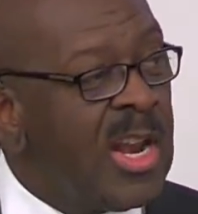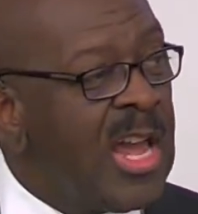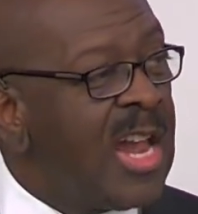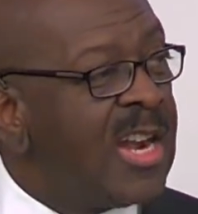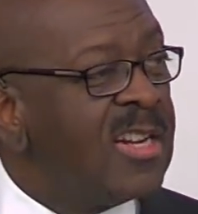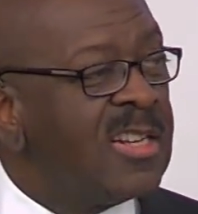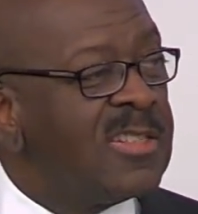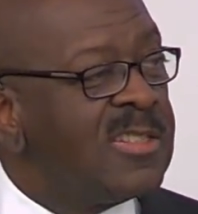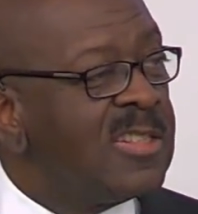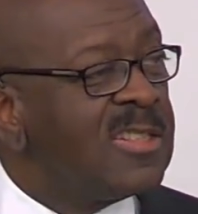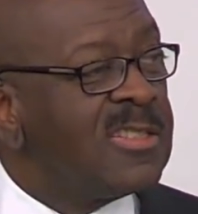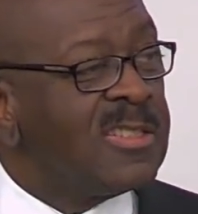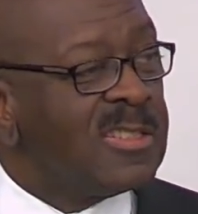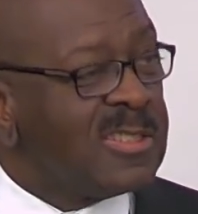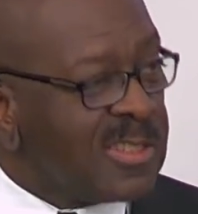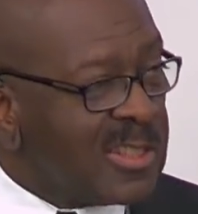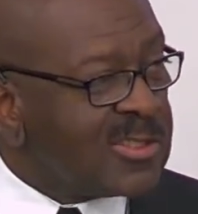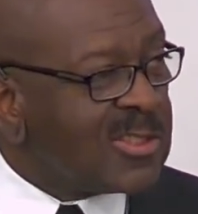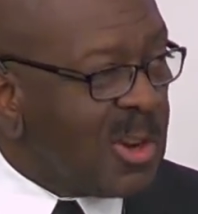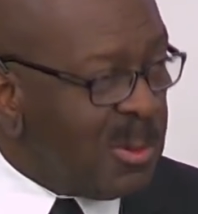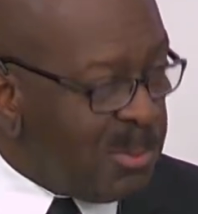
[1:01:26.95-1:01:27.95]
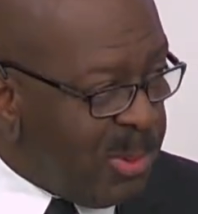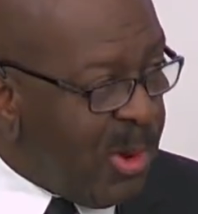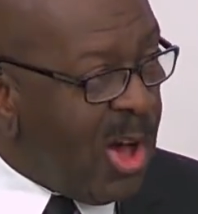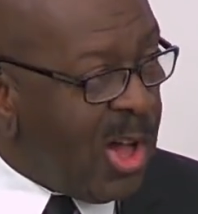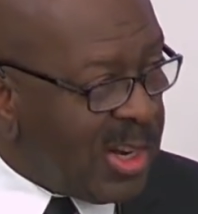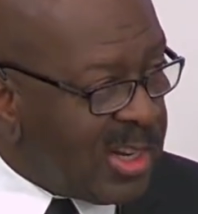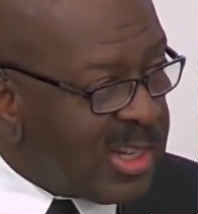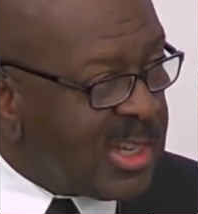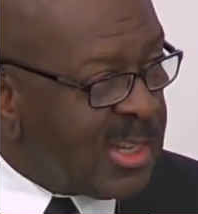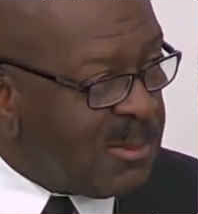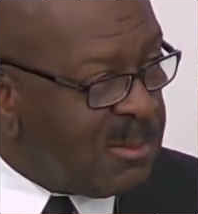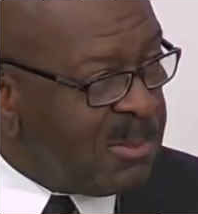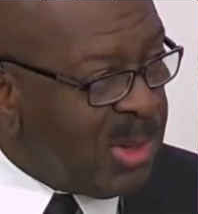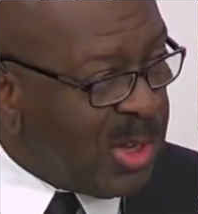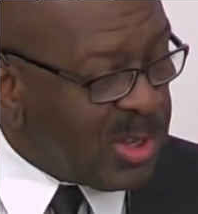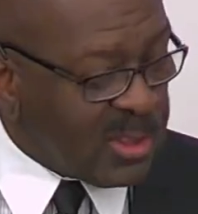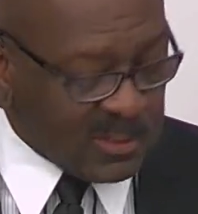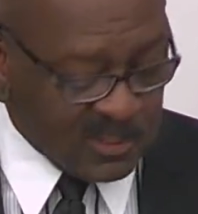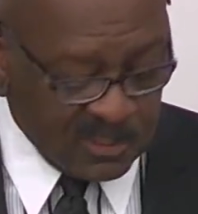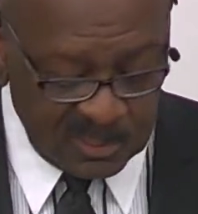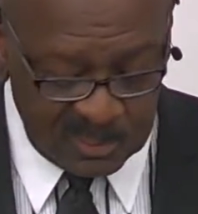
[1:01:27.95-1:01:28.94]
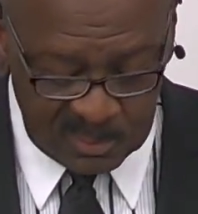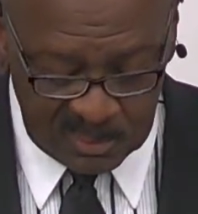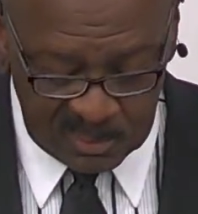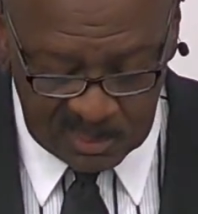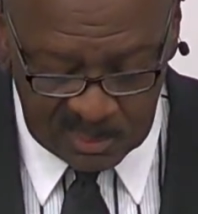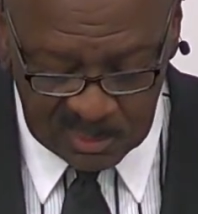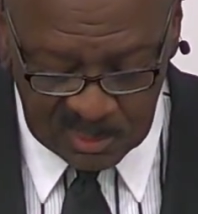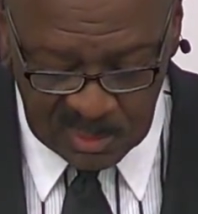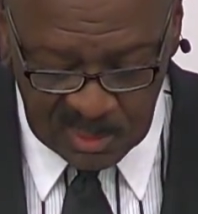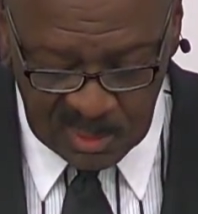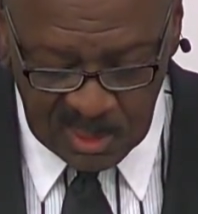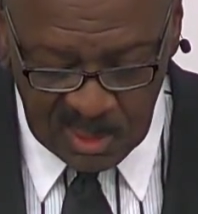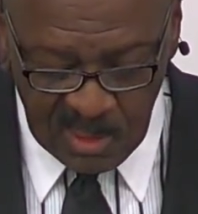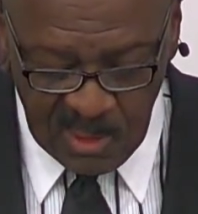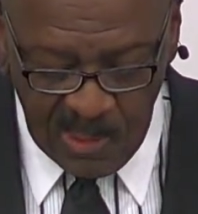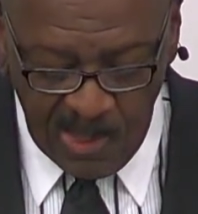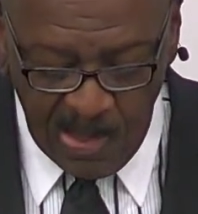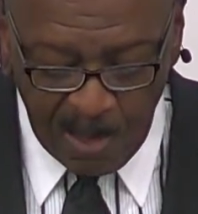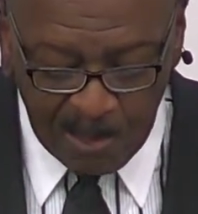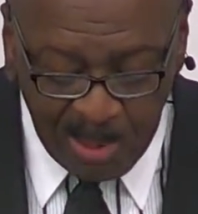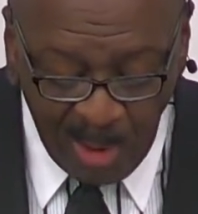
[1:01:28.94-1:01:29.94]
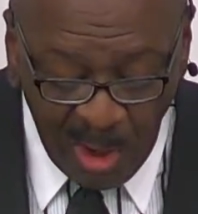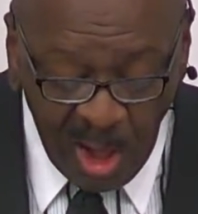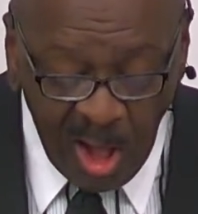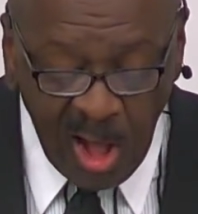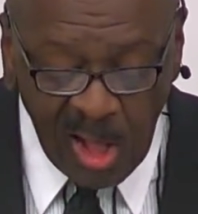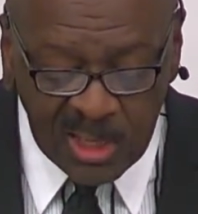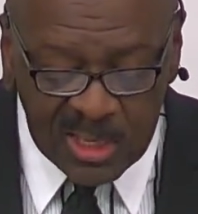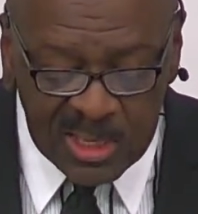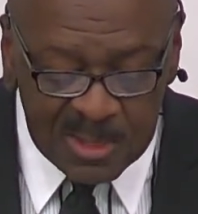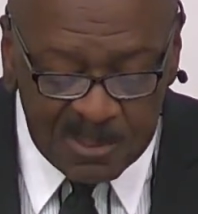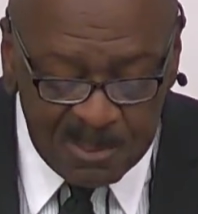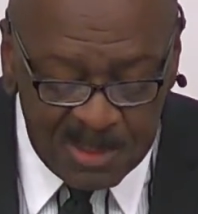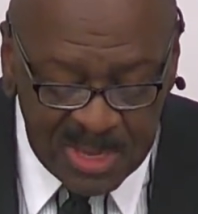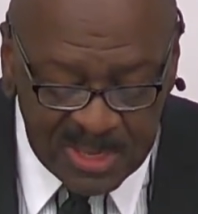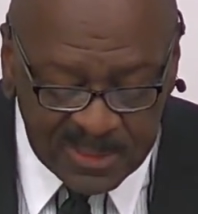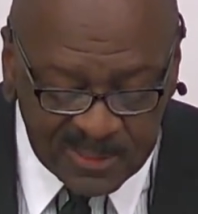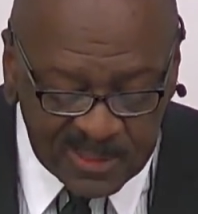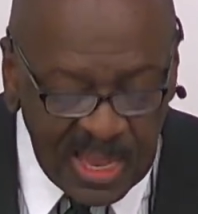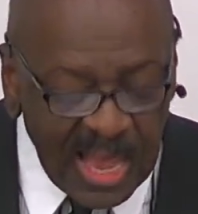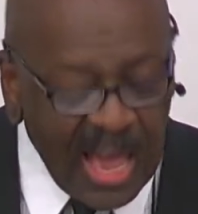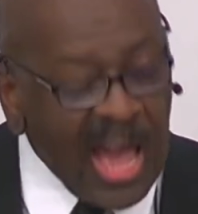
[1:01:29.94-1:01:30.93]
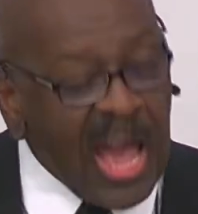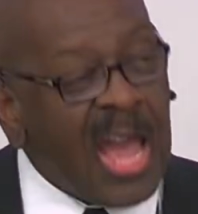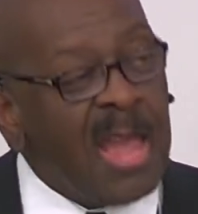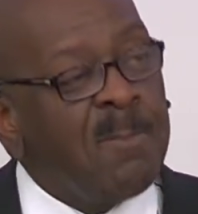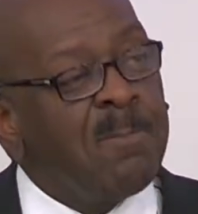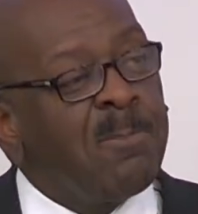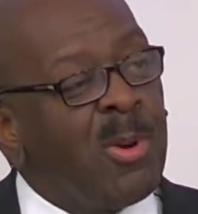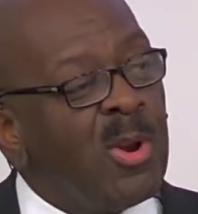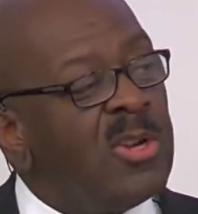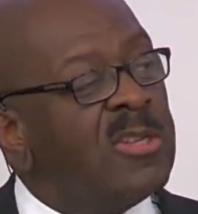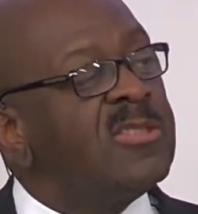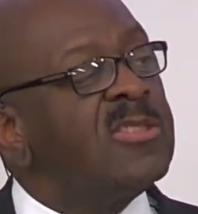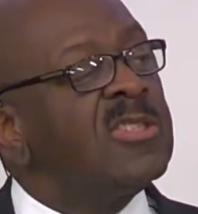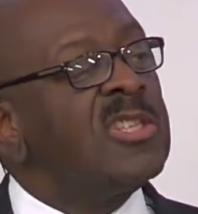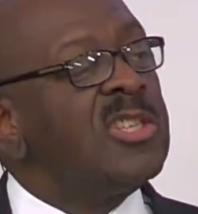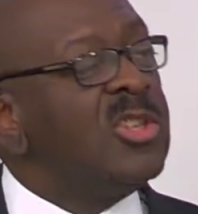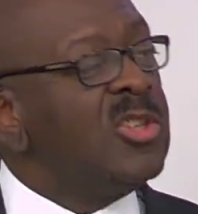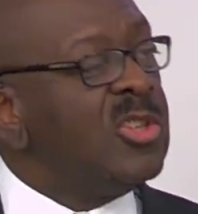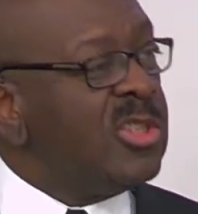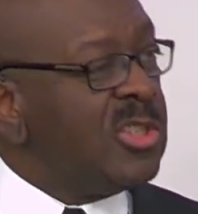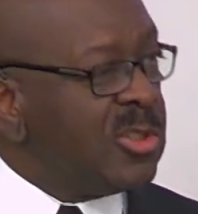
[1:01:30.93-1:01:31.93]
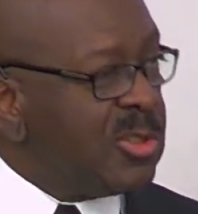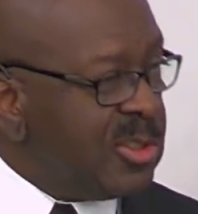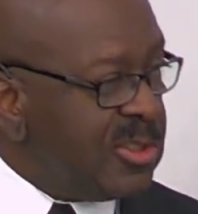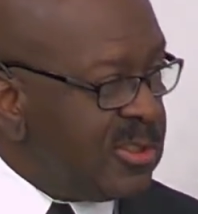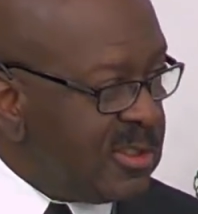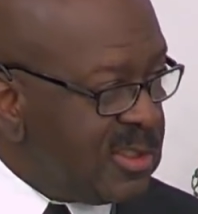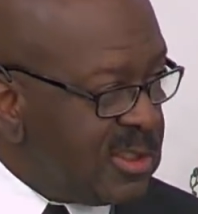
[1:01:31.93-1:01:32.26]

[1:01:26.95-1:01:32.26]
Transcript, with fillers: of the sixty-six are Pauline books. Paul admits, I persecuted Christians.